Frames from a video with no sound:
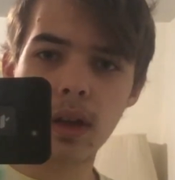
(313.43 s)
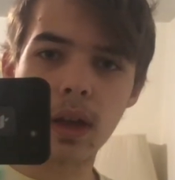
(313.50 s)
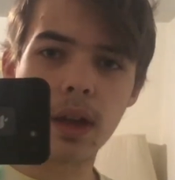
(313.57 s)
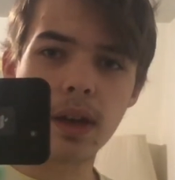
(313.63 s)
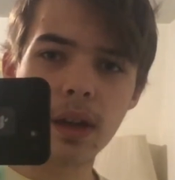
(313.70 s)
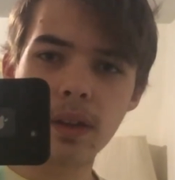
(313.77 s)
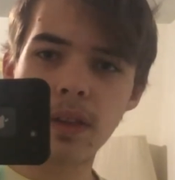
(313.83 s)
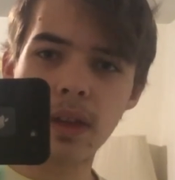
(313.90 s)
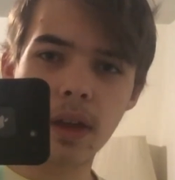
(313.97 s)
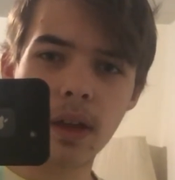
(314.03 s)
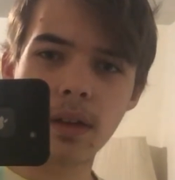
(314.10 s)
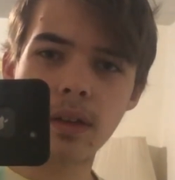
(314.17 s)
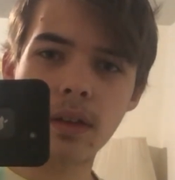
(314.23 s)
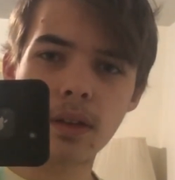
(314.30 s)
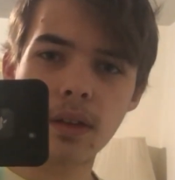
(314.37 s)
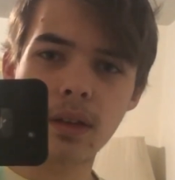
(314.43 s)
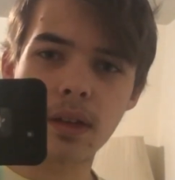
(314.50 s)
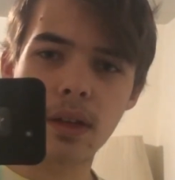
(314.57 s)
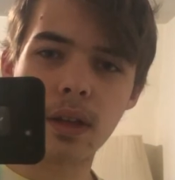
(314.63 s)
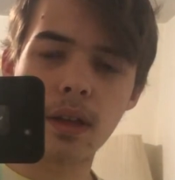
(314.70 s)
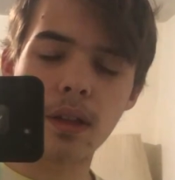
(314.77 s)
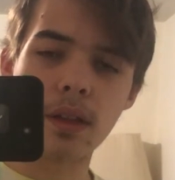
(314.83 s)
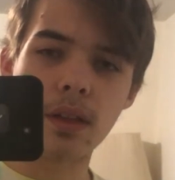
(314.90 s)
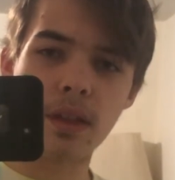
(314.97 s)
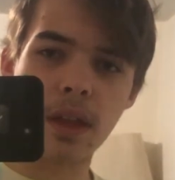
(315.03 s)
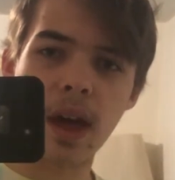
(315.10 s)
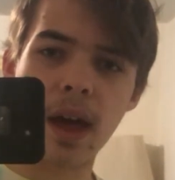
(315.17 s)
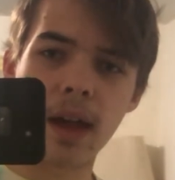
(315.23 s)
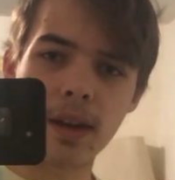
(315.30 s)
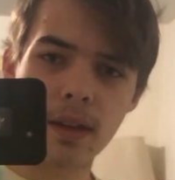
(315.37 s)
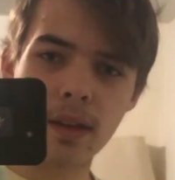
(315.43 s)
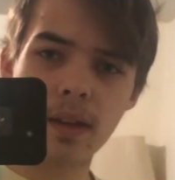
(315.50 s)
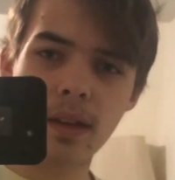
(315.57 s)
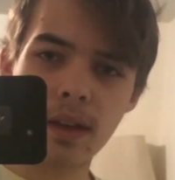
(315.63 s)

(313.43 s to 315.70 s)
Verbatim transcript: And in the end, that